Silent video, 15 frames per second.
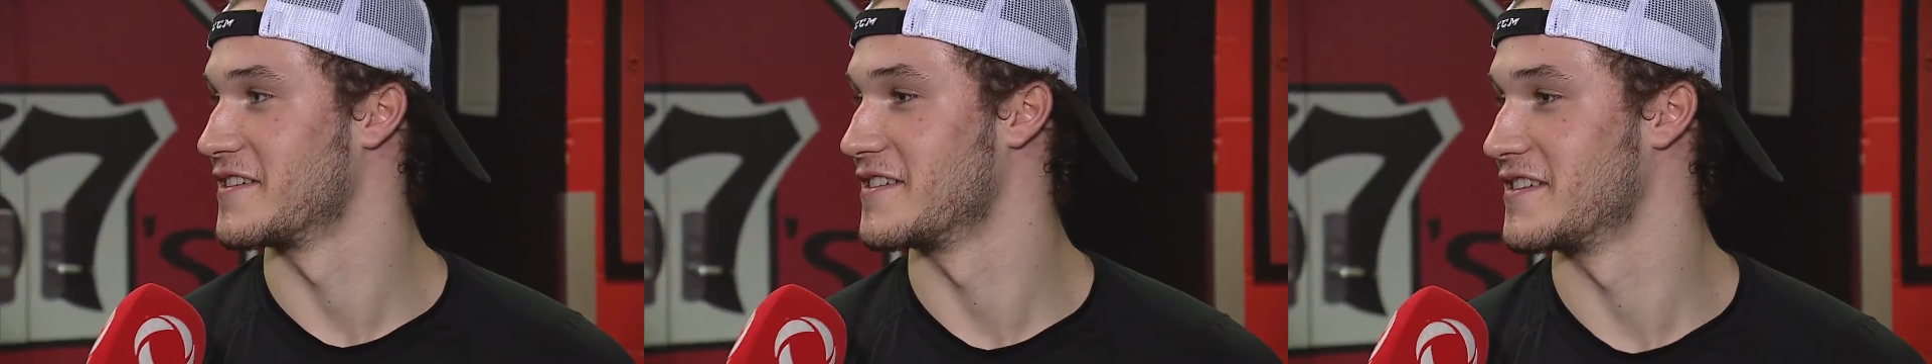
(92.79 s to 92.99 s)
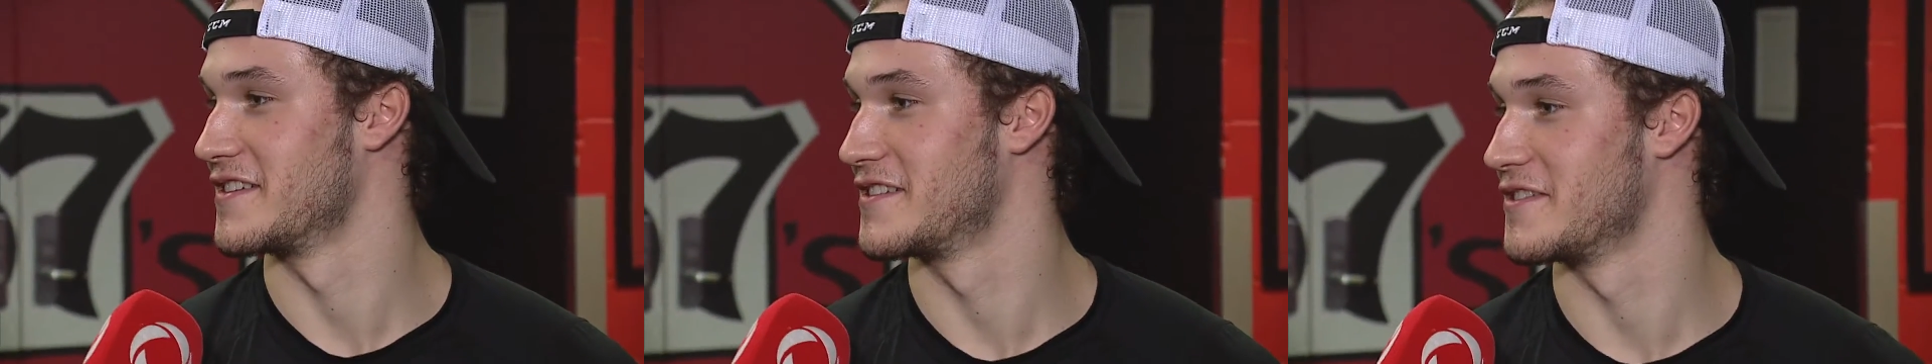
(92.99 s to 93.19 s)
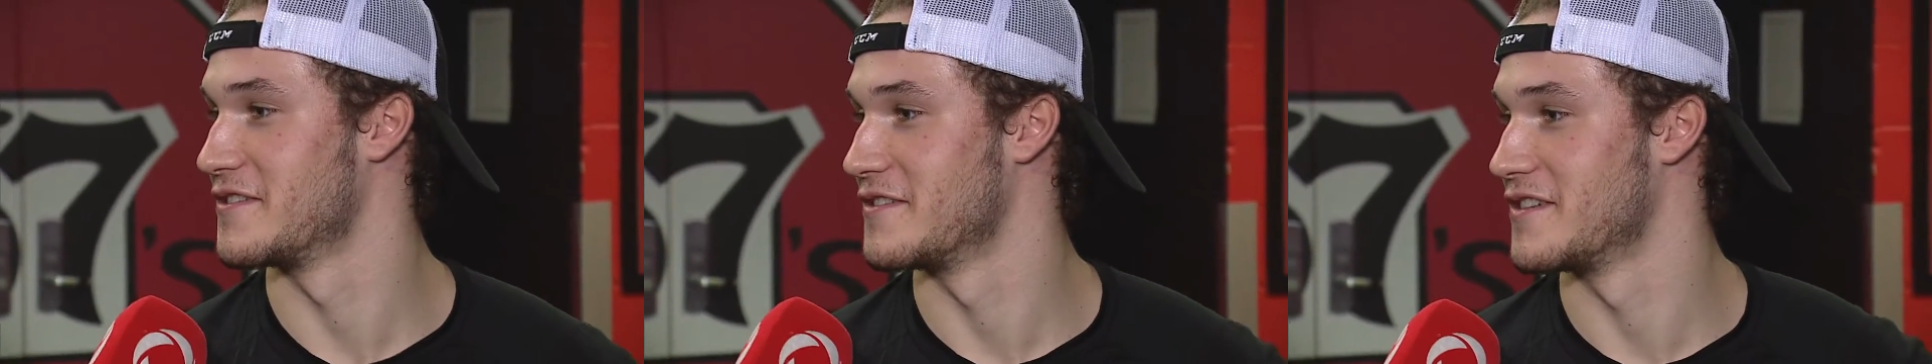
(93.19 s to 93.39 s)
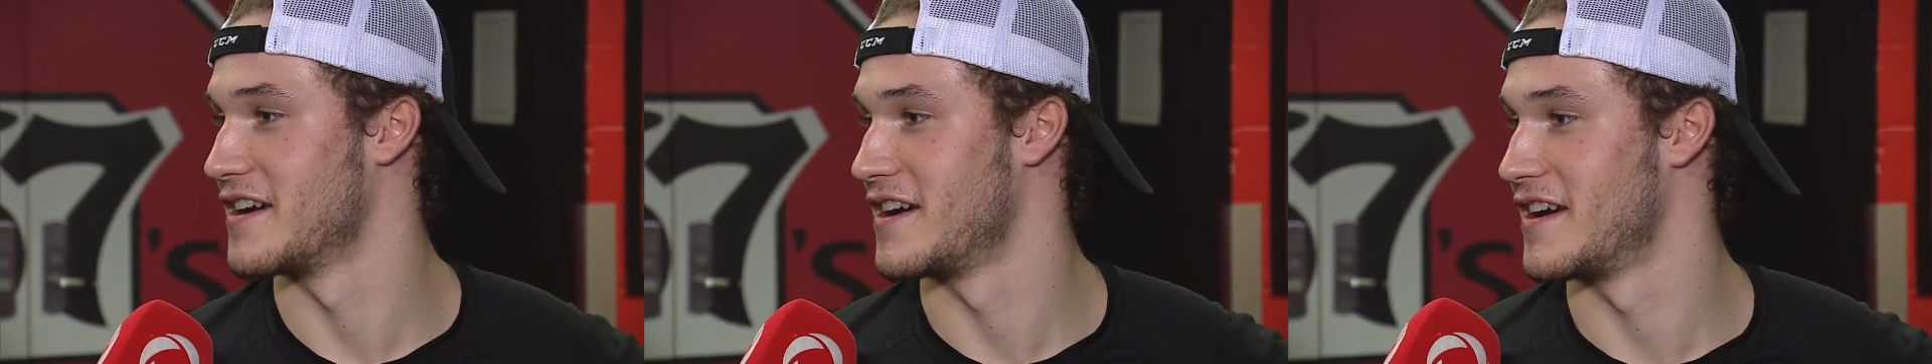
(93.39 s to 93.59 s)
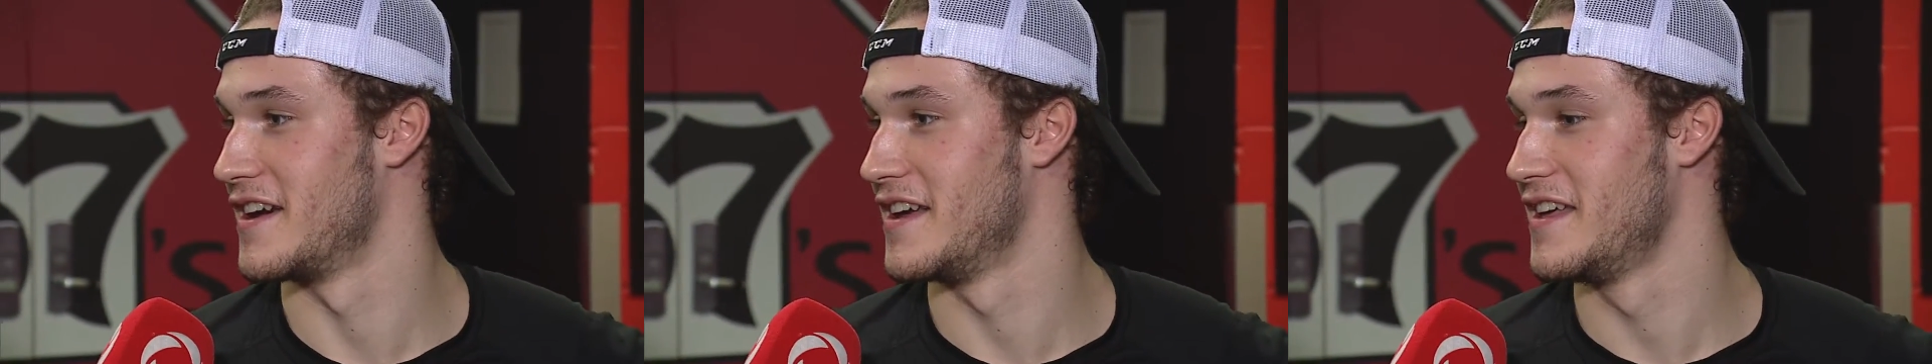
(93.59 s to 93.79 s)
So,
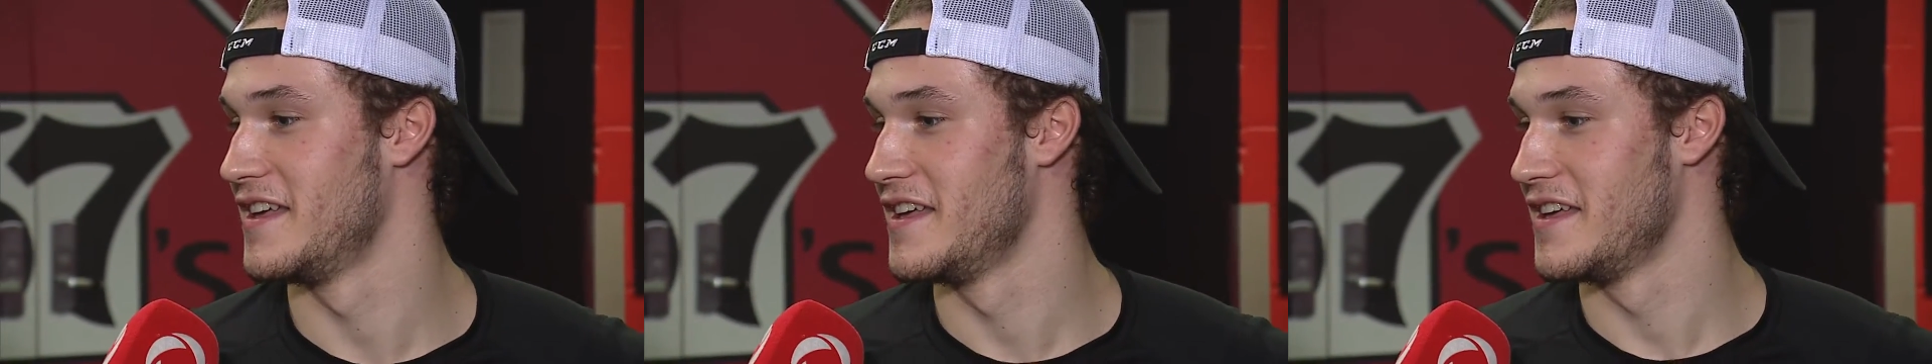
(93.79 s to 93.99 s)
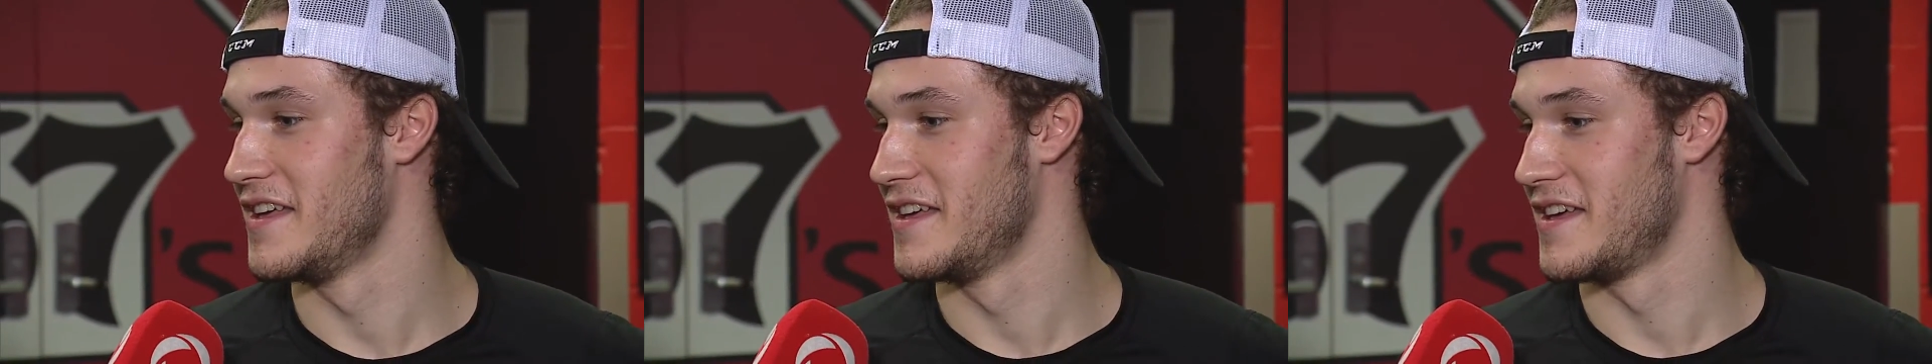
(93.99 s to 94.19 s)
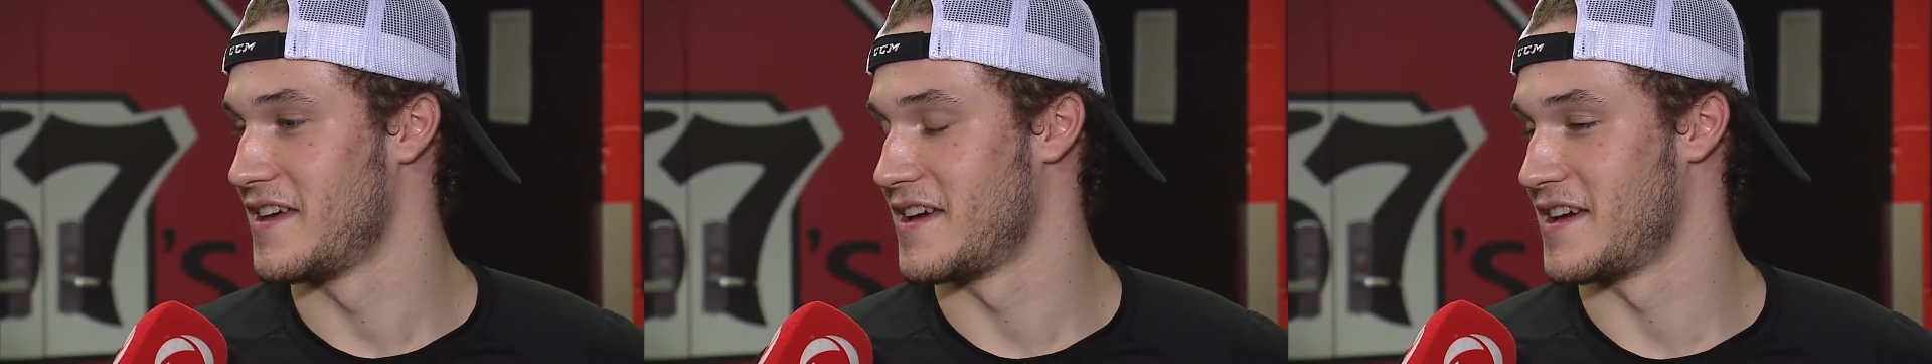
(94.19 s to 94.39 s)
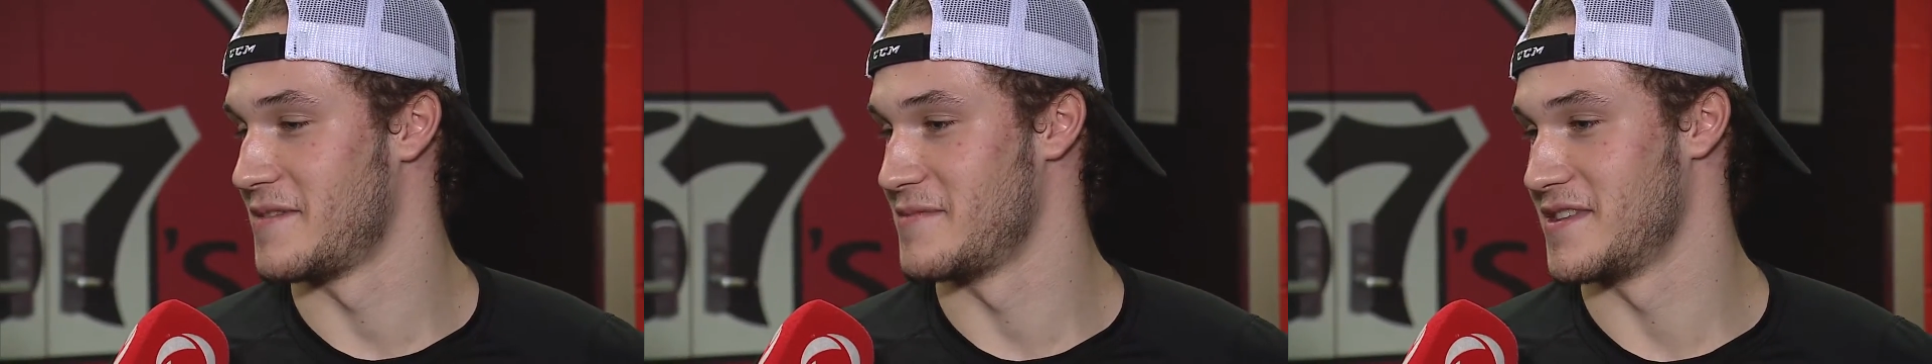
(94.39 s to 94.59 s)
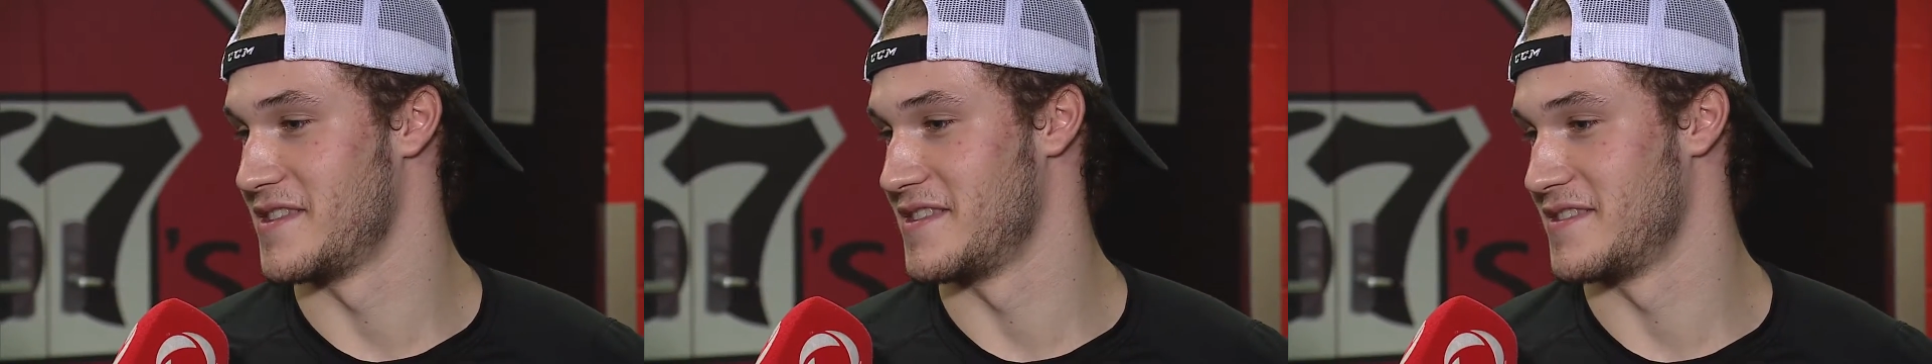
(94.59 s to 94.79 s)
uh, I
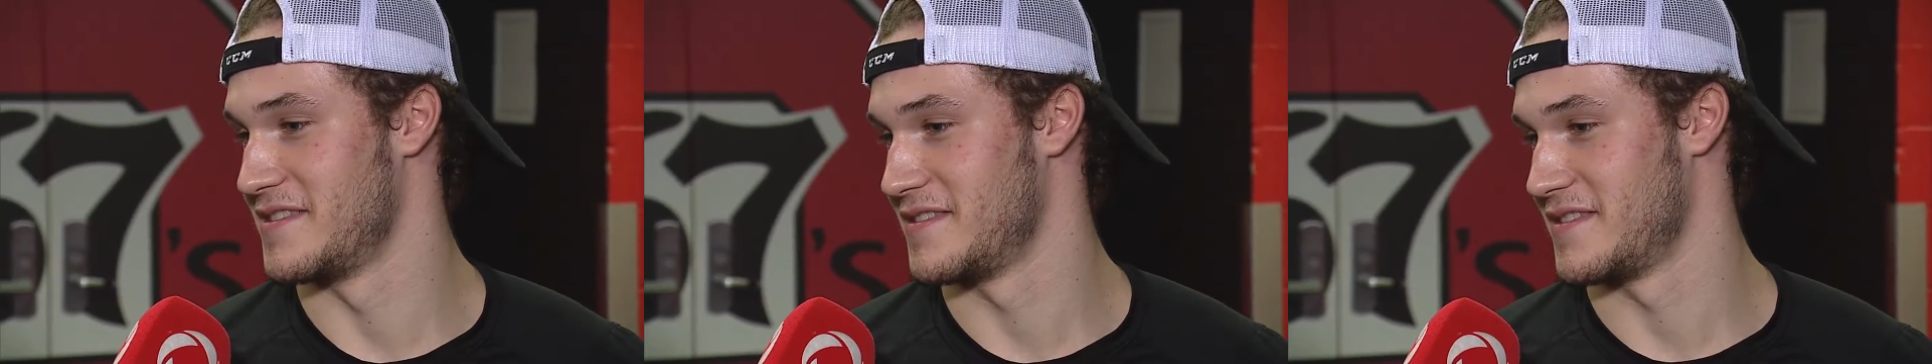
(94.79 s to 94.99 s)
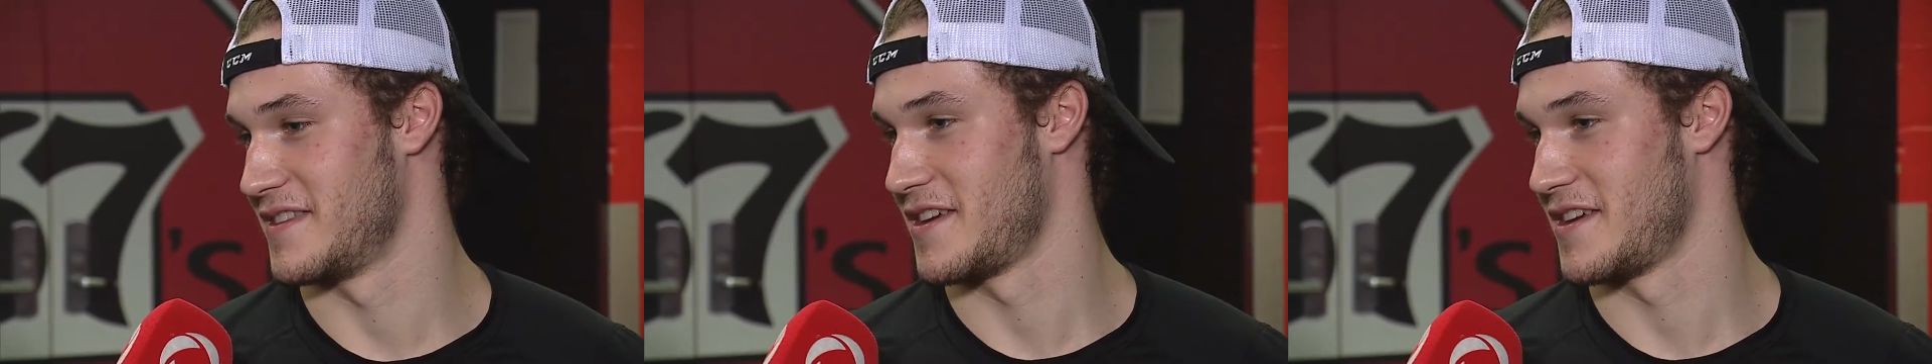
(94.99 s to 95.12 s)
mean,